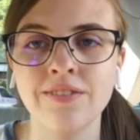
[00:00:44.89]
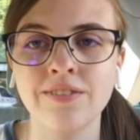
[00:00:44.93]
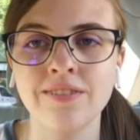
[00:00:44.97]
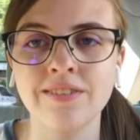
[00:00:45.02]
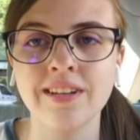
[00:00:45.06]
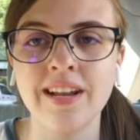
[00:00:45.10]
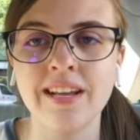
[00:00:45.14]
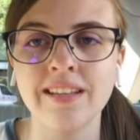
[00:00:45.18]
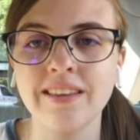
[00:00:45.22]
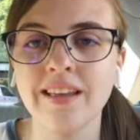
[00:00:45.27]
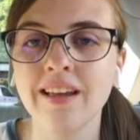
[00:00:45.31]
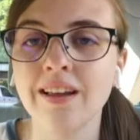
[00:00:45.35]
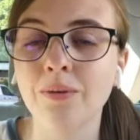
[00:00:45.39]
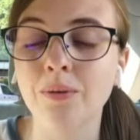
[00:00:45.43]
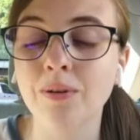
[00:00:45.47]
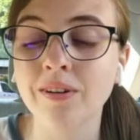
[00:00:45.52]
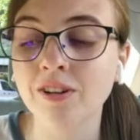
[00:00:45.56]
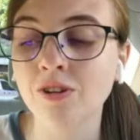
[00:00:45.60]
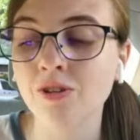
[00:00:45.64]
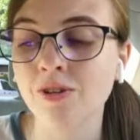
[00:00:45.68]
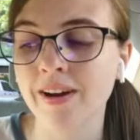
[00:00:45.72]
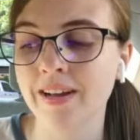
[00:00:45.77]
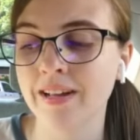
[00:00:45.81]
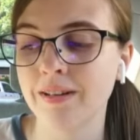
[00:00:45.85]
Not that I
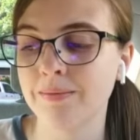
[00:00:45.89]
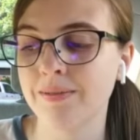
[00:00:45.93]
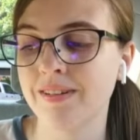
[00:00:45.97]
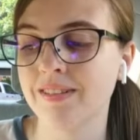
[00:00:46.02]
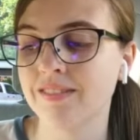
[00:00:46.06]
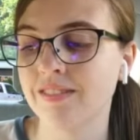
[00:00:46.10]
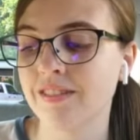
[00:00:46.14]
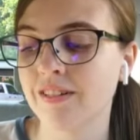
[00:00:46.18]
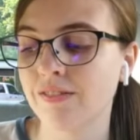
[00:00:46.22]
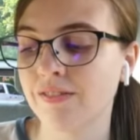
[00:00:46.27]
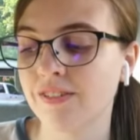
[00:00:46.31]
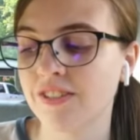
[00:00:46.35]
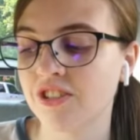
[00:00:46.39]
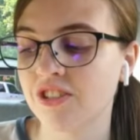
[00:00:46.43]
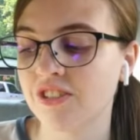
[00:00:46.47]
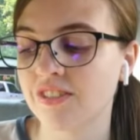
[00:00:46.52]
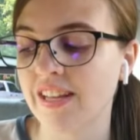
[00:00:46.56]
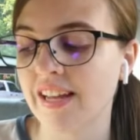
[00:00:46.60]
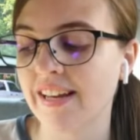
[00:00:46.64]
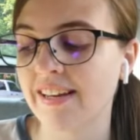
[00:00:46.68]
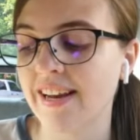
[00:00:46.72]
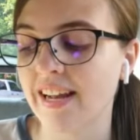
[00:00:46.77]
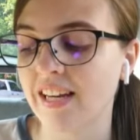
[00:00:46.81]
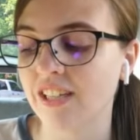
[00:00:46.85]
want to quiet myself, it's just
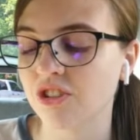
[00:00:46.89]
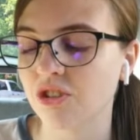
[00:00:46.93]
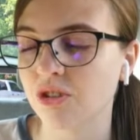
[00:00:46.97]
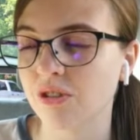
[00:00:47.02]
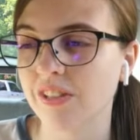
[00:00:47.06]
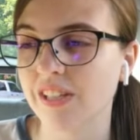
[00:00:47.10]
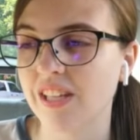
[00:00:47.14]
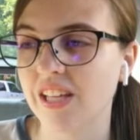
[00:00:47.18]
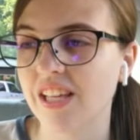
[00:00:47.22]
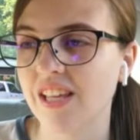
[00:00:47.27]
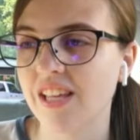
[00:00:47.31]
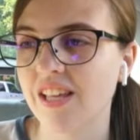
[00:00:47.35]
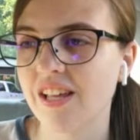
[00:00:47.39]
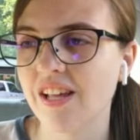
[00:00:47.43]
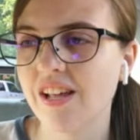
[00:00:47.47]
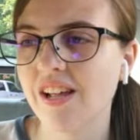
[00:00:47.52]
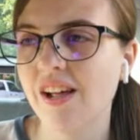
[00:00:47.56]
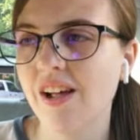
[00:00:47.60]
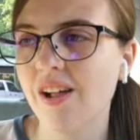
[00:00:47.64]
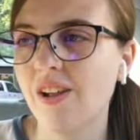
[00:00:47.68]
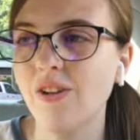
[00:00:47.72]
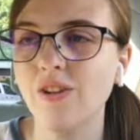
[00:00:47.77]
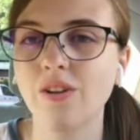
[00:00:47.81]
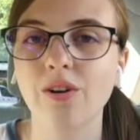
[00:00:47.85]
I naturally
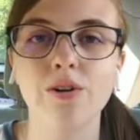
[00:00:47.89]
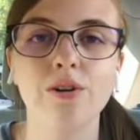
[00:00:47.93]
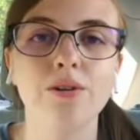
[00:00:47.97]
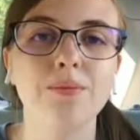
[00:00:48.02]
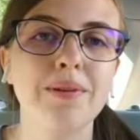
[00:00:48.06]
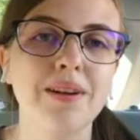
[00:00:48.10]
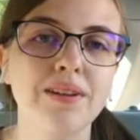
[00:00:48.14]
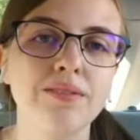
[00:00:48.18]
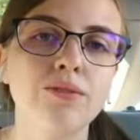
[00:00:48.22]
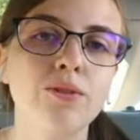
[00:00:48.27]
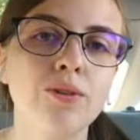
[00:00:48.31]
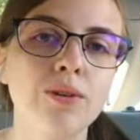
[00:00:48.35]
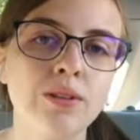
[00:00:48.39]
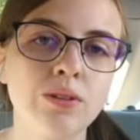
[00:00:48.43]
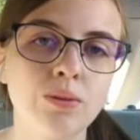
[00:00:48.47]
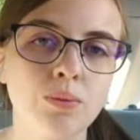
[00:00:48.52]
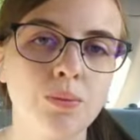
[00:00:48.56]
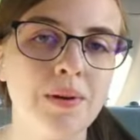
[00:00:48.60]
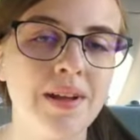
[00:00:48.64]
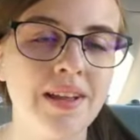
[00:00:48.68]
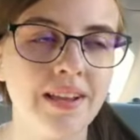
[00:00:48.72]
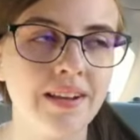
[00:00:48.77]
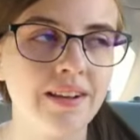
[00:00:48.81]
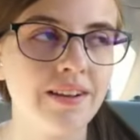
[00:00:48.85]
lower my voice
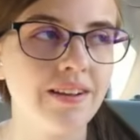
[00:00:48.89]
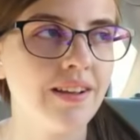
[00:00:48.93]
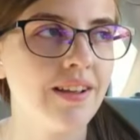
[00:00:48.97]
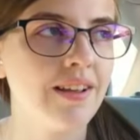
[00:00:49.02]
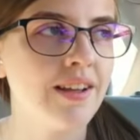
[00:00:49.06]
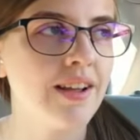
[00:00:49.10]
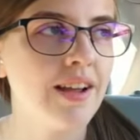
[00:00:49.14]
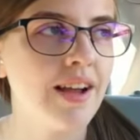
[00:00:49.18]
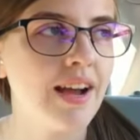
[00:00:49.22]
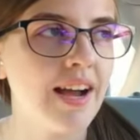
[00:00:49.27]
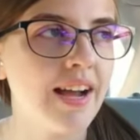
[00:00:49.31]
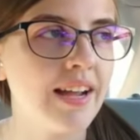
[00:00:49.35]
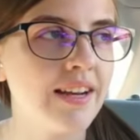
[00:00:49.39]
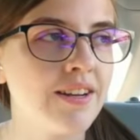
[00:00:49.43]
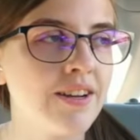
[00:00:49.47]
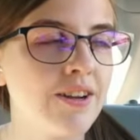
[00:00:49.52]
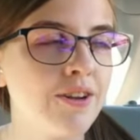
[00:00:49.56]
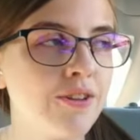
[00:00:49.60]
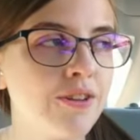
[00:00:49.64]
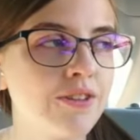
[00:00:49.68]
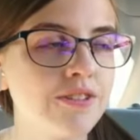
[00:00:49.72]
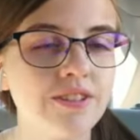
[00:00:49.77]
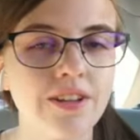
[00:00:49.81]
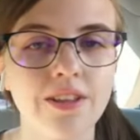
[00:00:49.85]
when I know
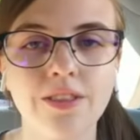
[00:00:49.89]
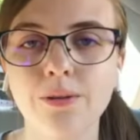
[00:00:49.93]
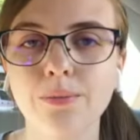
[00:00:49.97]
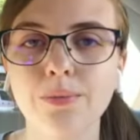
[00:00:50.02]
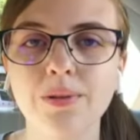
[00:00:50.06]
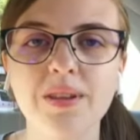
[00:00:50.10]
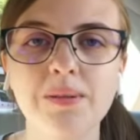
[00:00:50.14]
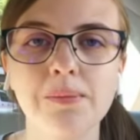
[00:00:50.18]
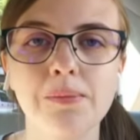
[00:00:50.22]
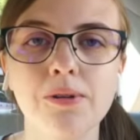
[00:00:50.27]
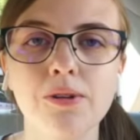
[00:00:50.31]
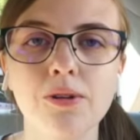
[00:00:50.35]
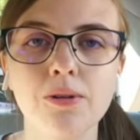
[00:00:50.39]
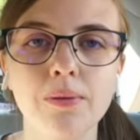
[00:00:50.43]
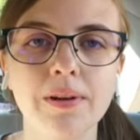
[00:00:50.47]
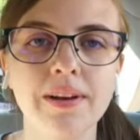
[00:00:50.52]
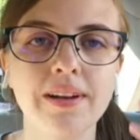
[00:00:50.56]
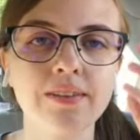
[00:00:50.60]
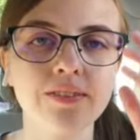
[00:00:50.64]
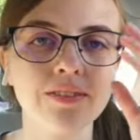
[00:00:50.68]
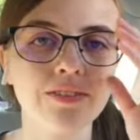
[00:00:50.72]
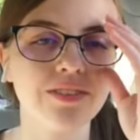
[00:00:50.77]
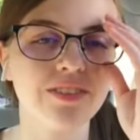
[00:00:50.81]
there's other people around.